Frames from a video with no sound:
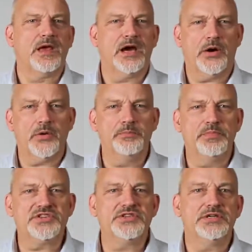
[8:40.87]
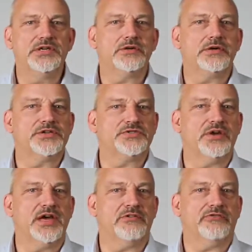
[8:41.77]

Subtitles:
Our ambition here is to have